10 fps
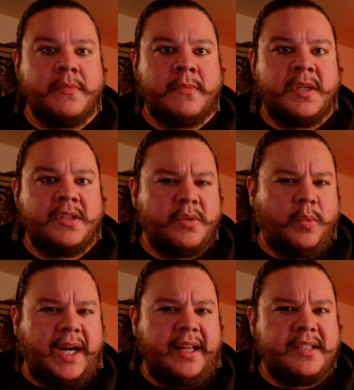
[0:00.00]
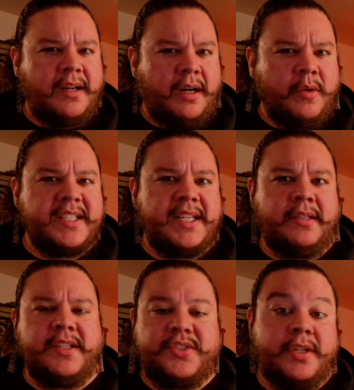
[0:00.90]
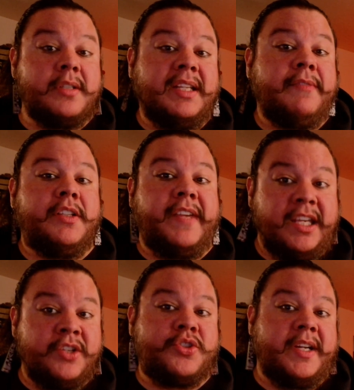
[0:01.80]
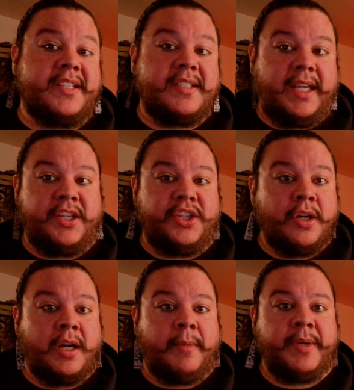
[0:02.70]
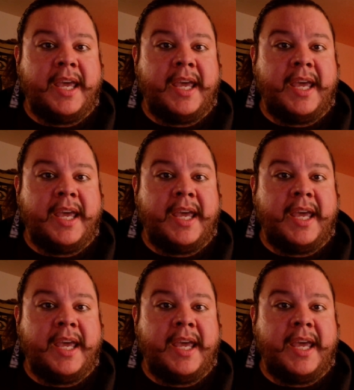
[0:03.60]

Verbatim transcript: So while it's always held a certain level of interest in Europe,